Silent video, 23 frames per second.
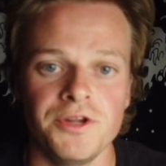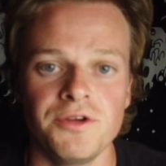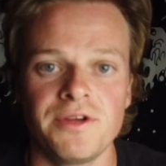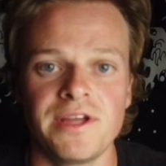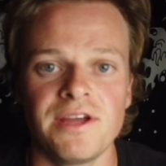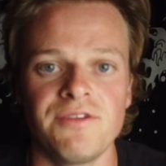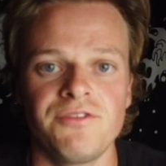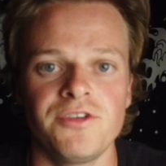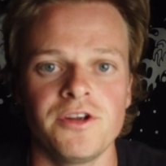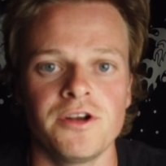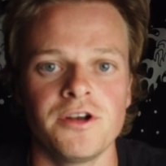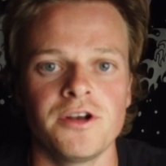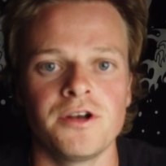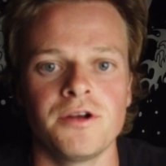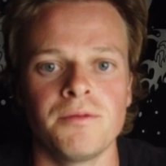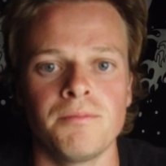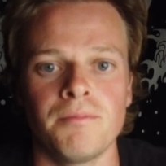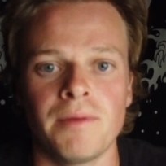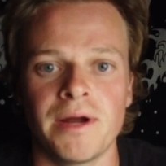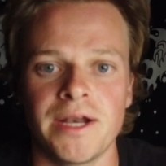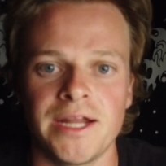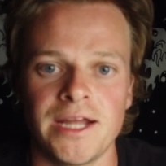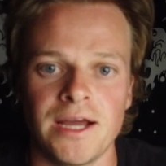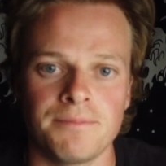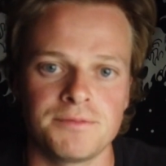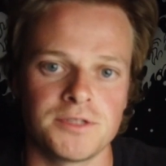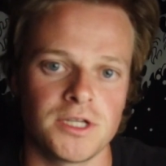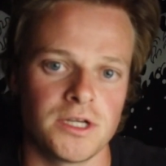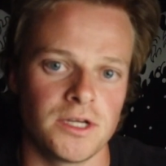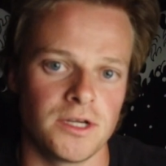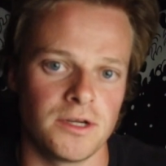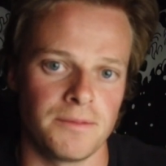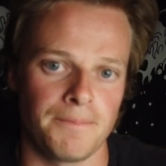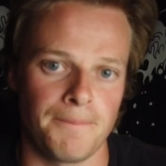When you give your money up
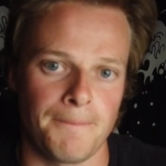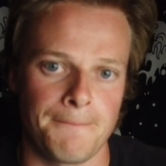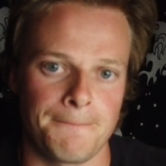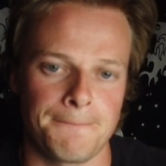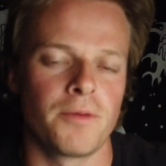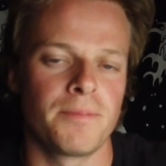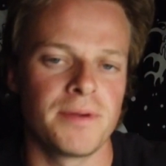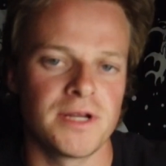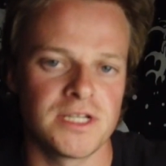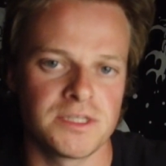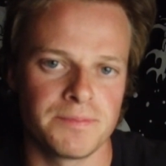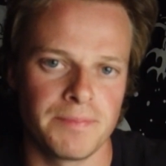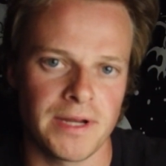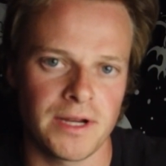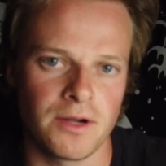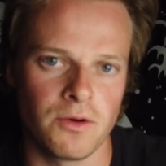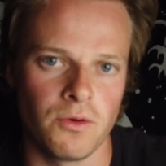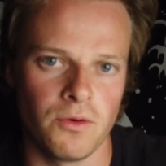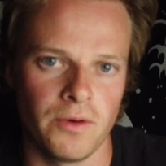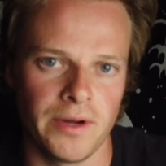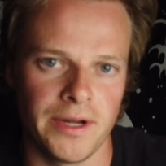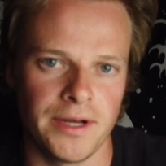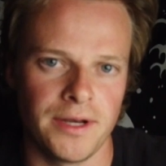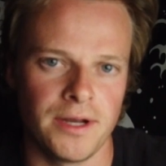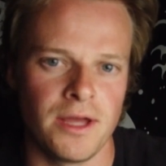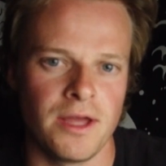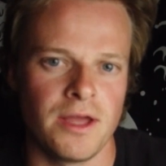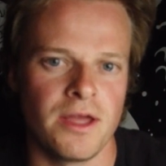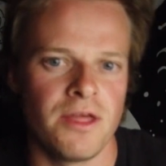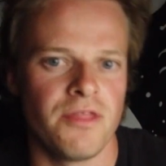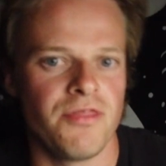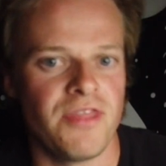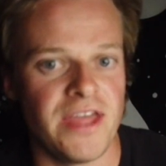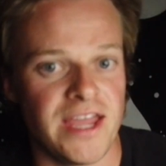to Purpose Bitcoin,
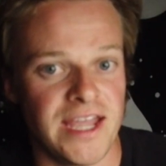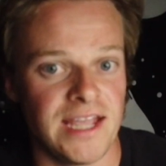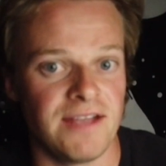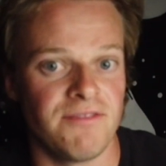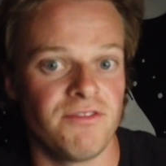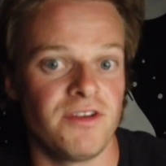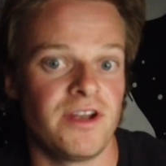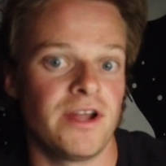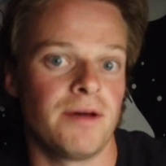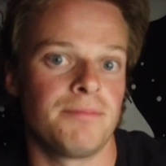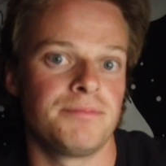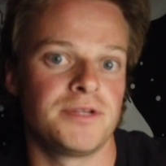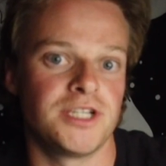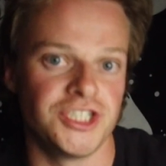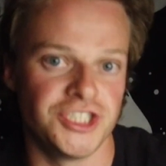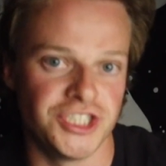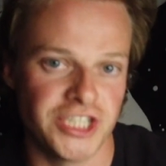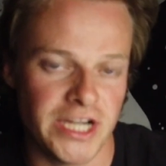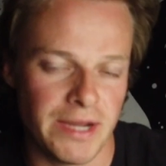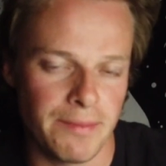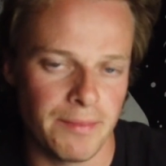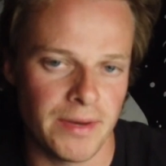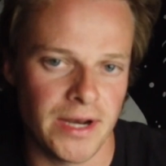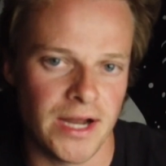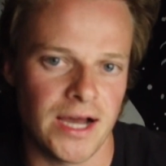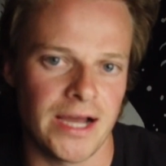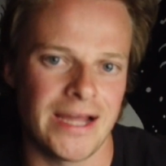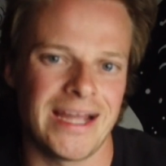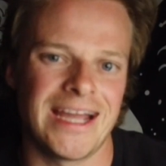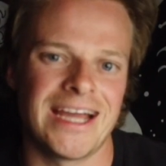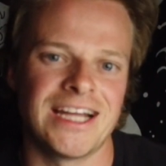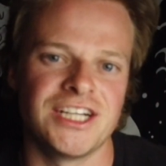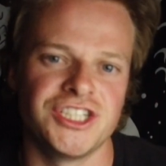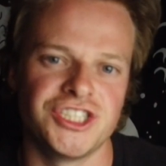they give it up to
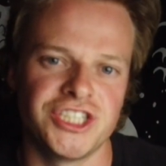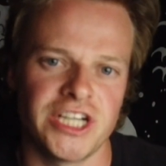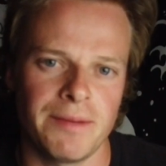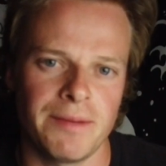Gemini, and